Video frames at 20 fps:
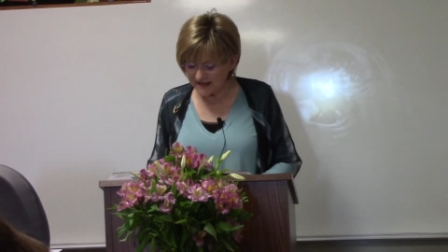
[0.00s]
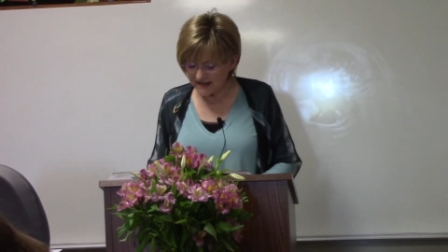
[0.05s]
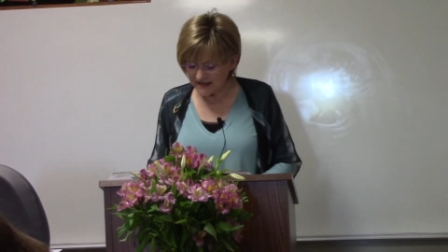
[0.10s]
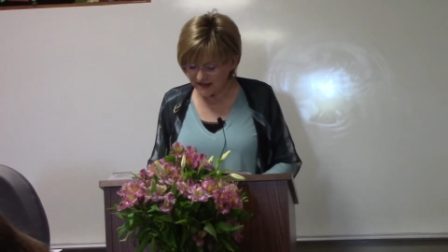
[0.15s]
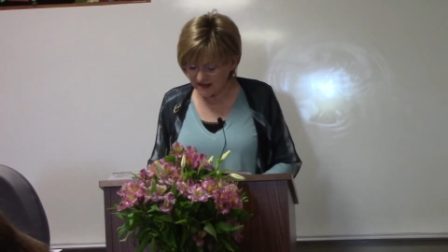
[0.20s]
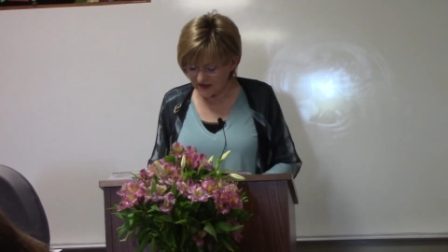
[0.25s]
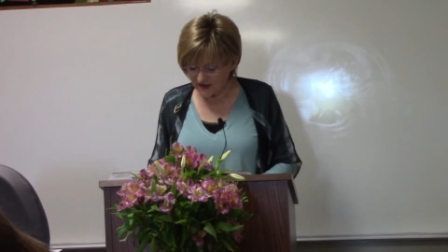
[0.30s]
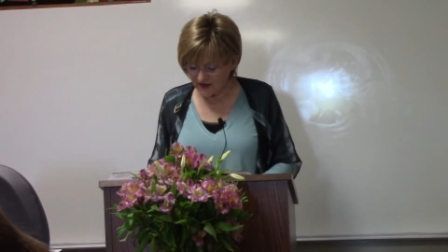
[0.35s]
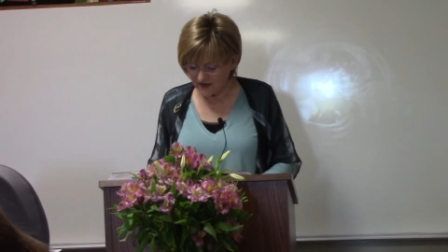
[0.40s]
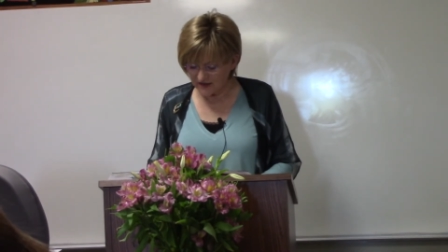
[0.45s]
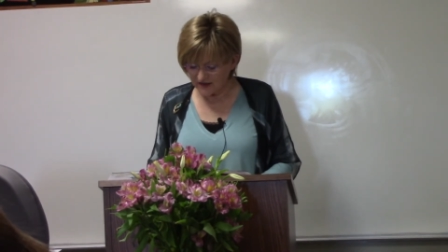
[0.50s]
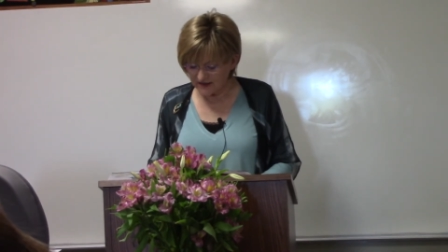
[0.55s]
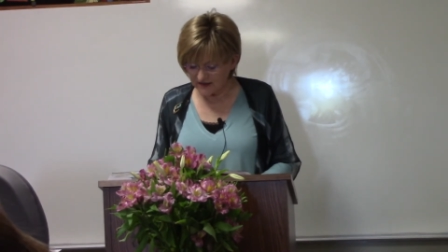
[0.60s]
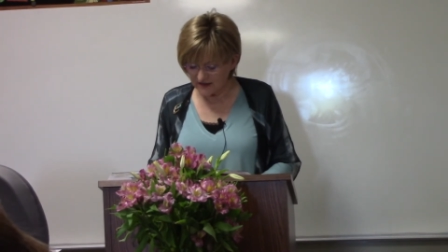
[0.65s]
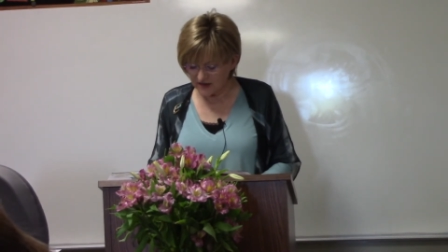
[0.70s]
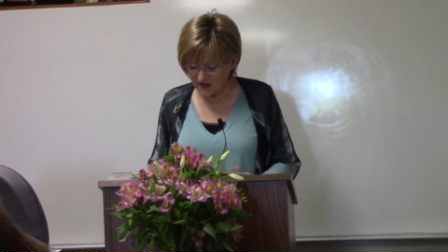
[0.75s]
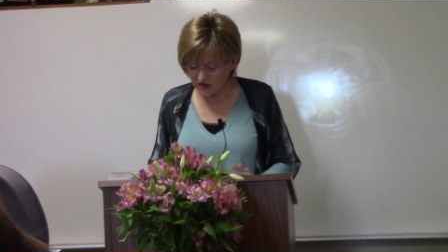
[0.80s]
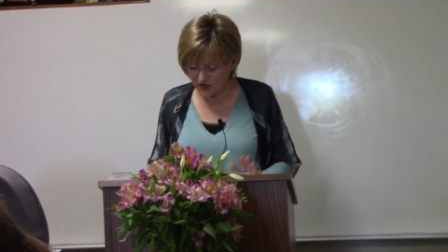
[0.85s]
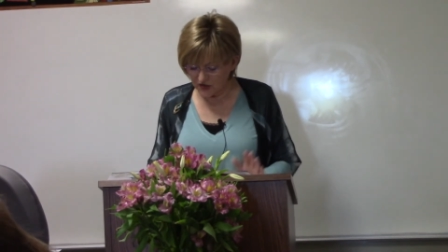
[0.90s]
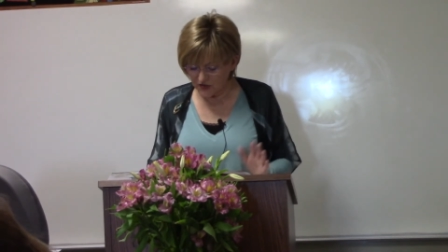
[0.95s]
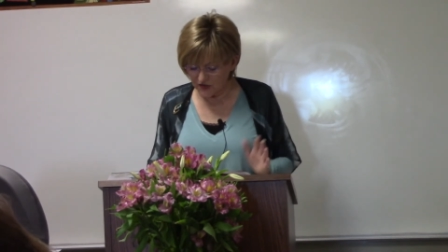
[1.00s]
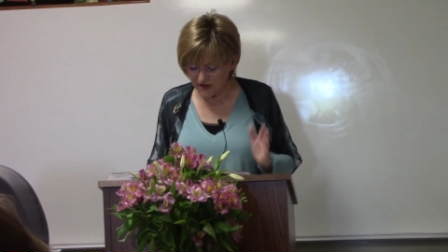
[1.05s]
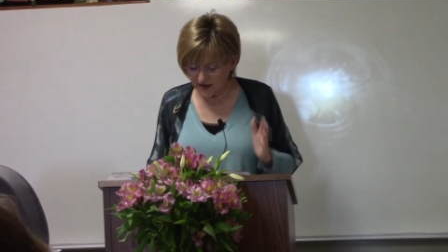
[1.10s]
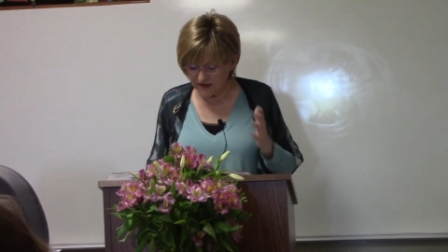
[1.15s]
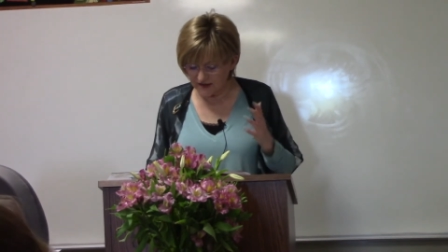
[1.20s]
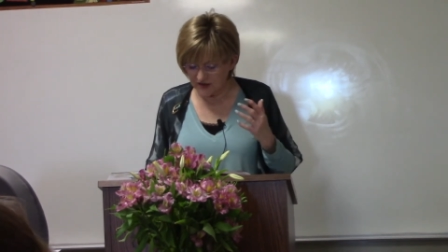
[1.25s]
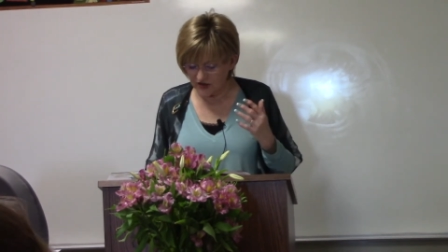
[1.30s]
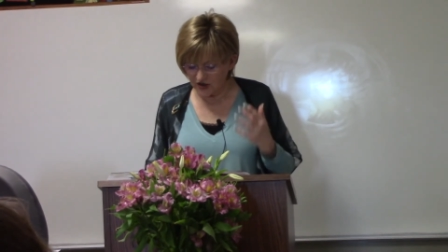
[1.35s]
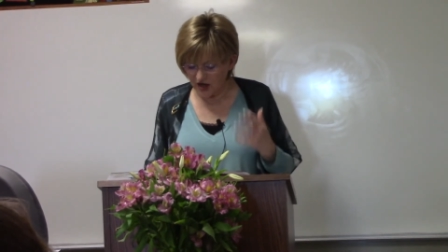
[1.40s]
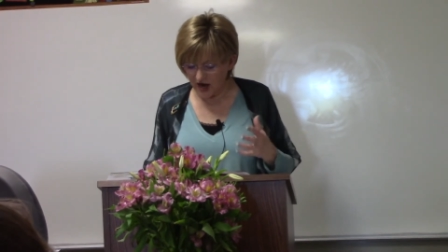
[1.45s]
years to do
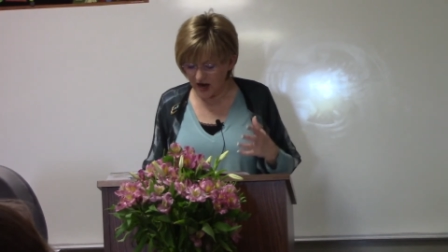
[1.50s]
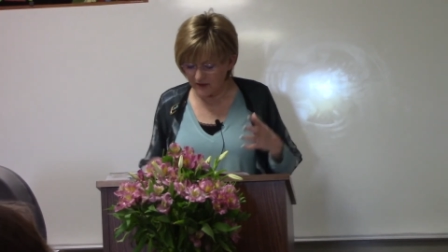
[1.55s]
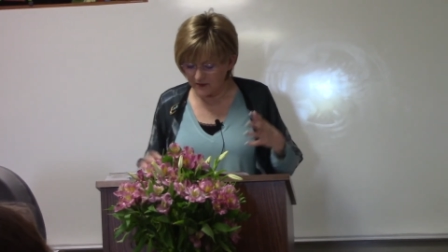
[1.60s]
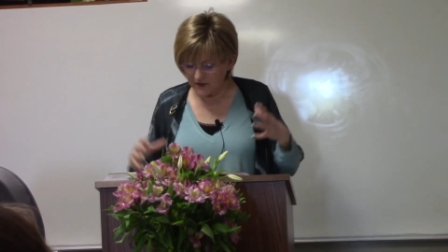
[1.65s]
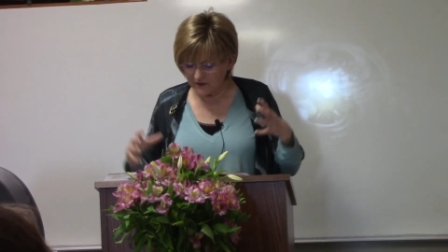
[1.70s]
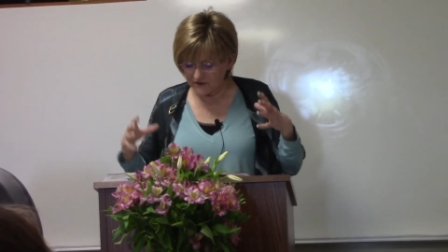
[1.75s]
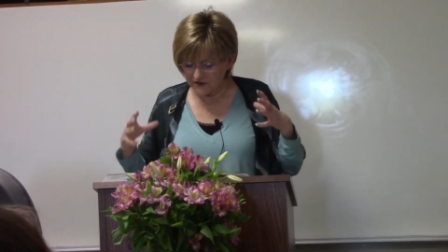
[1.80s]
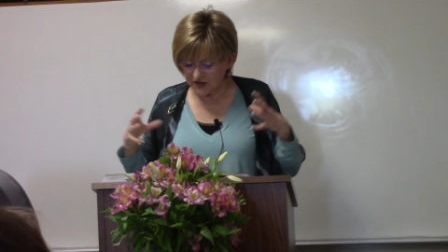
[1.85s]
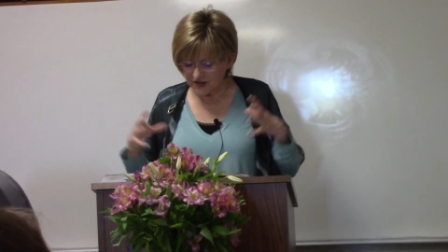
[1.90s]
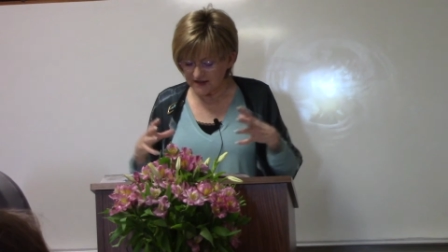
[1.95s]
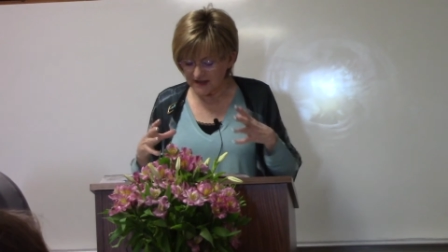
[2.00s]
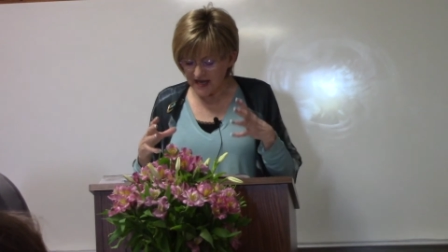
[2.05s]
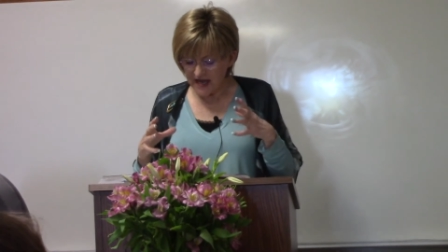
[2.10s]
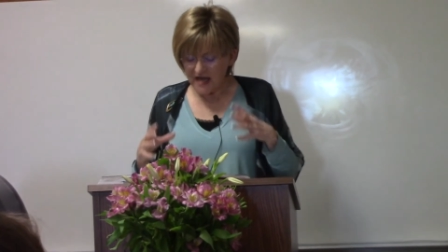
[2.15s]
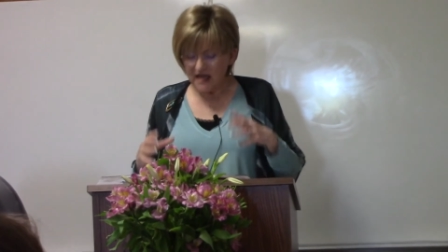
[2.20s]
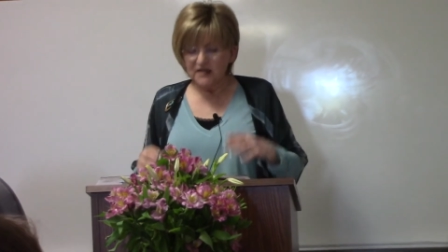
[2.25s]
this job of just,